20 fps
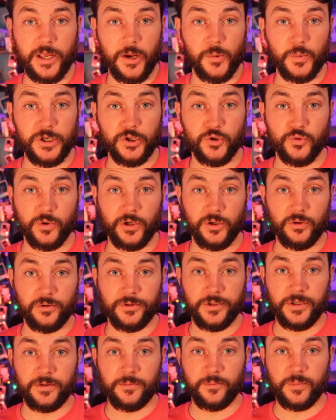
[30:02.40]
that we
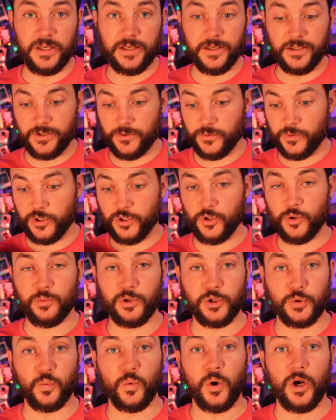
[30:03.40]
drilled because there was so
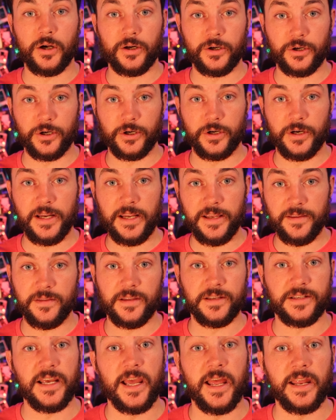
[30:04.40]
much water in
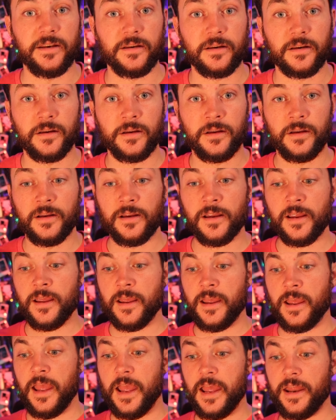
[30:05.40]
the tent.
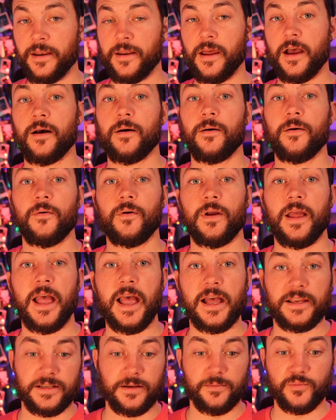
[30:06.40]
And
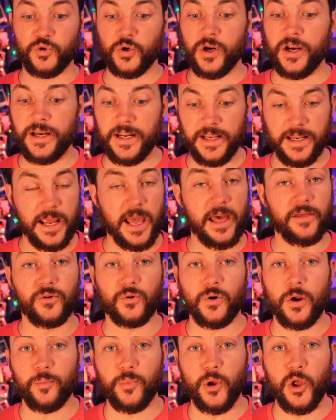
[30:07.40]
as I'm trying to
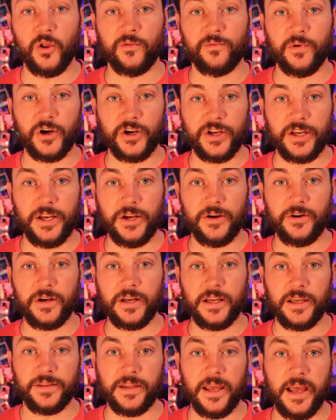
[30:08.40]
gather up all of our gear
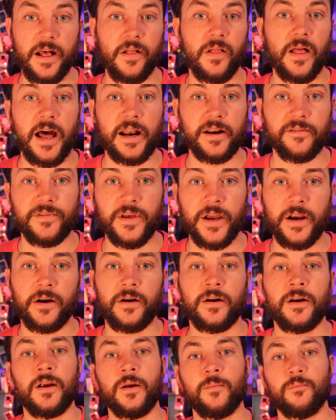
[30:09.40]
and get the hell out of
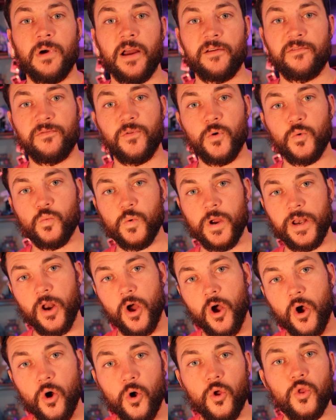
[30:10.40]
there, my foot went
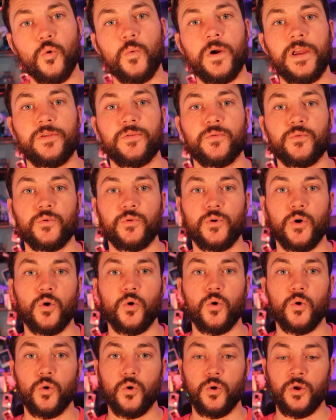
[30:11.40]
all the way through the
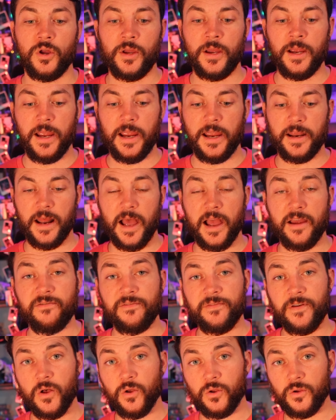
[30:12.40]
hole and I
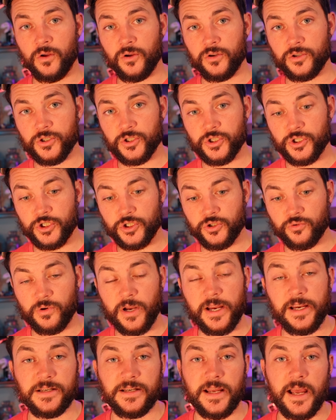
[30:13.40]
fell
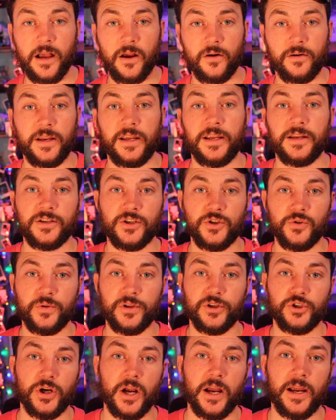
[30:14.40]
straight down into
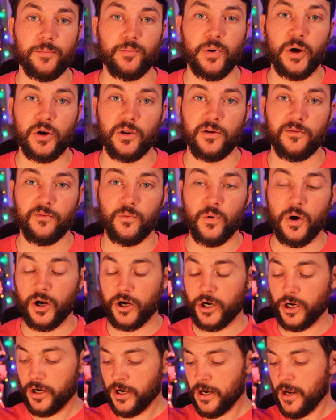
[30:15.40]
the giant puddle of
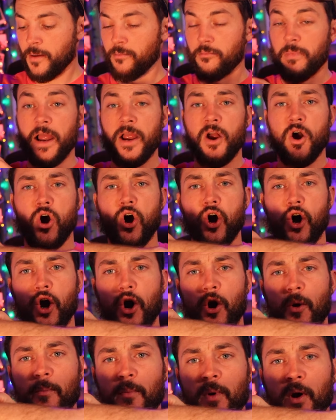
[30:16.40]
water. My
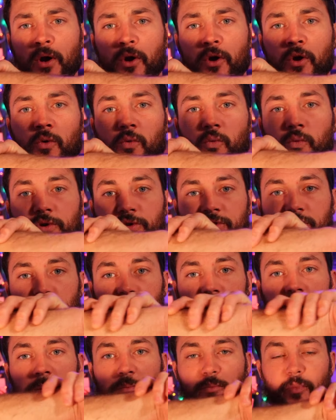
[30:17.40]
arm was
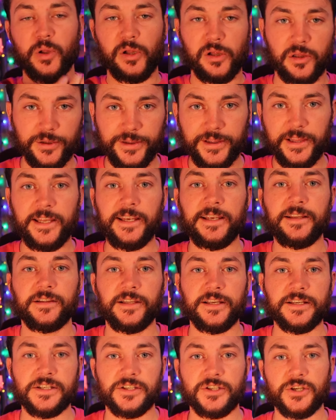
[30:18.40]

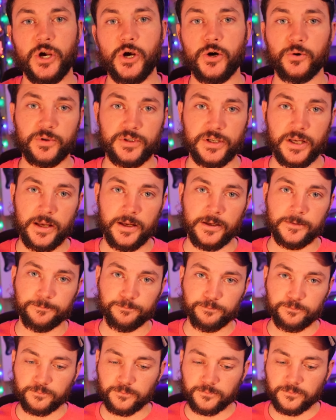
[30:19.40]
completely soaked.
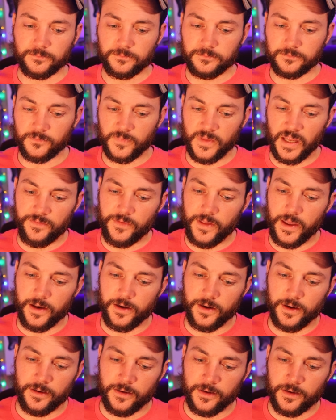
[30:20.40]
And
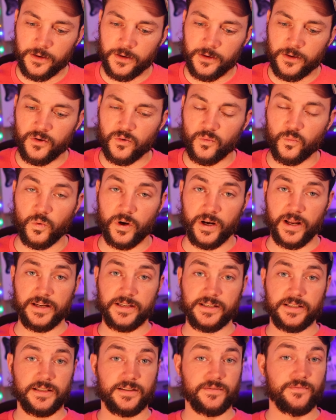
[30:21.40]
then when I
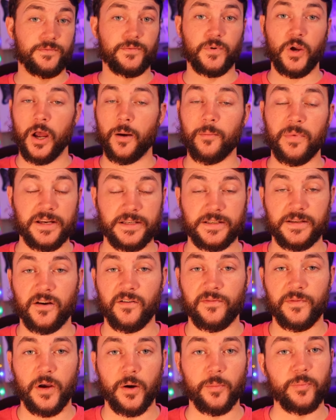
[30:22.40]
got
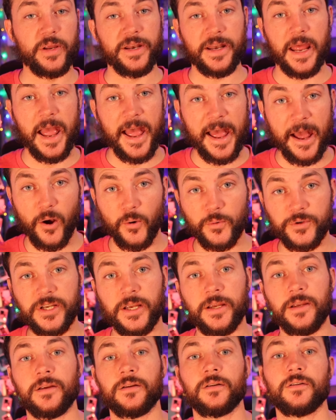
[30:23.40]
myself up and out,
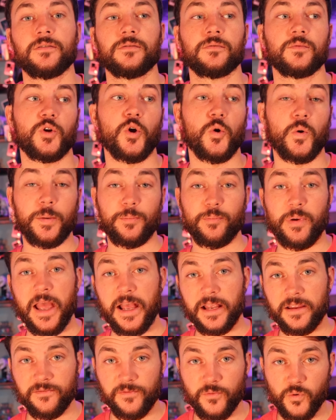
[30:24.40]
going
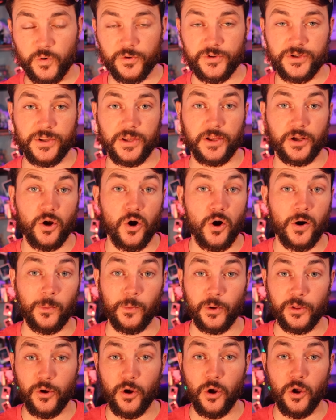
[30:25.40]
back and forth to the car
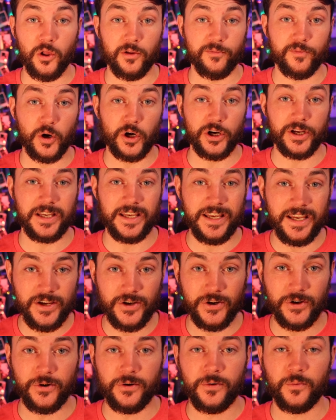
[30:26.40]
with all of our
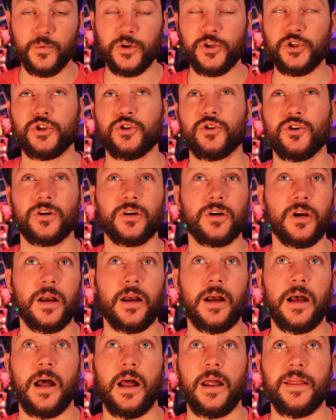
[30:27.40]
gear, which took,
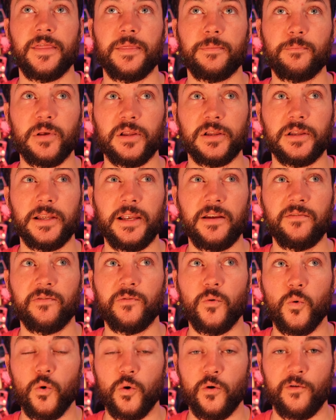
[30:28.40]
I believe,
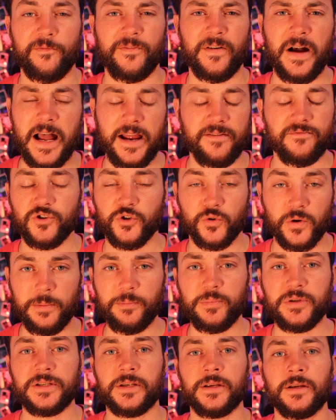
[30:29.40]
four or five
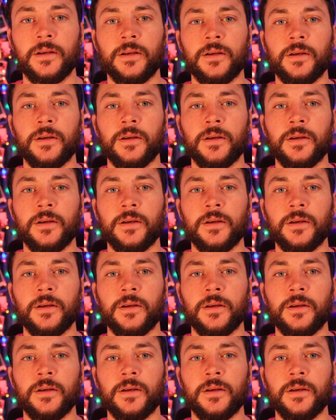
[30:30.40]
trips